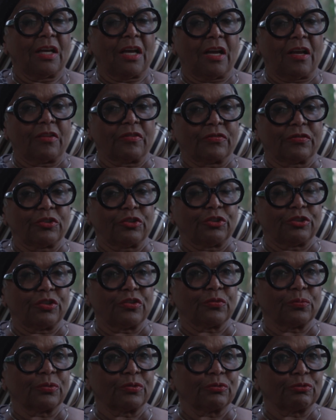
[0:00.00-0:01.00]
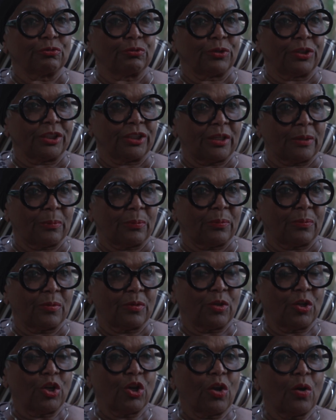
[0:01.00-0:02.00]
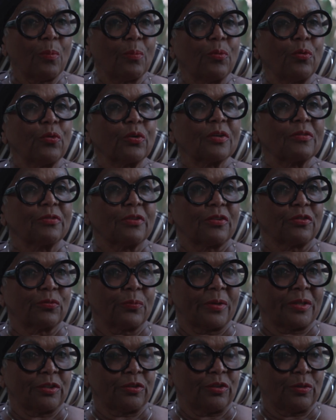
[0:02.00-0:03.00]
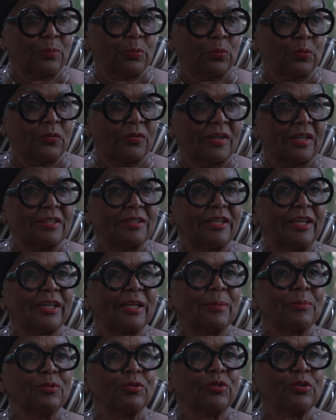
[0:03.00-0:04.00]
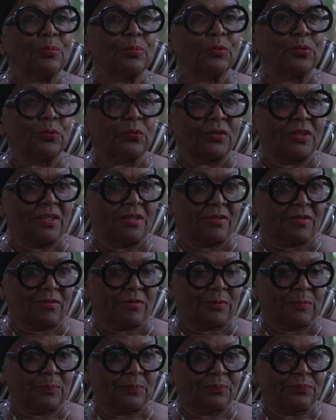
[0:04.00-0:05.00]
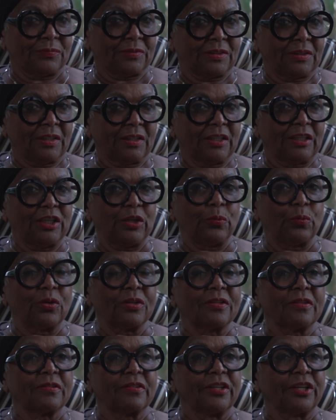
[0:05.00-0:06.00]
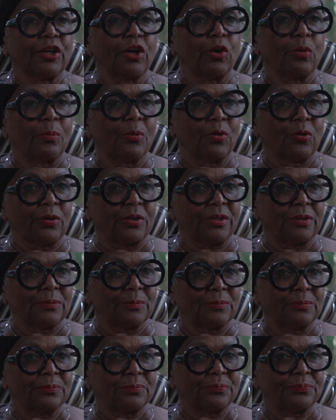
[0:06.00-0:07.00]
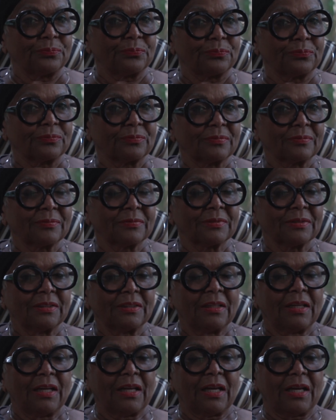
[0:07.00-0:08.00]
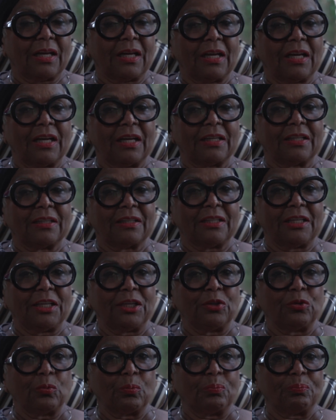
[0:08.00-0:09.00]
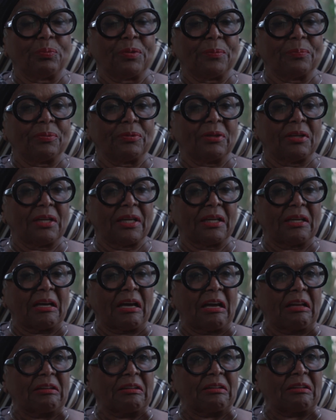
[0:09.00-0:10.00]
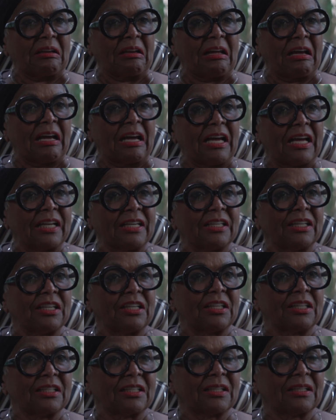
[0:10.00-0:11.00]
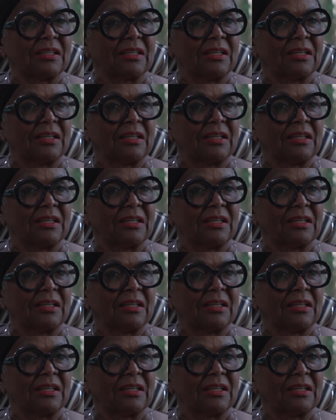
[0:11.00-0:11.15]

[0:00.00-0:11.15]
as Curtis was growing up, both of us went to the movie. I take him to the movies. He wanted to see Cowboy. And he know people like Alan Ladd and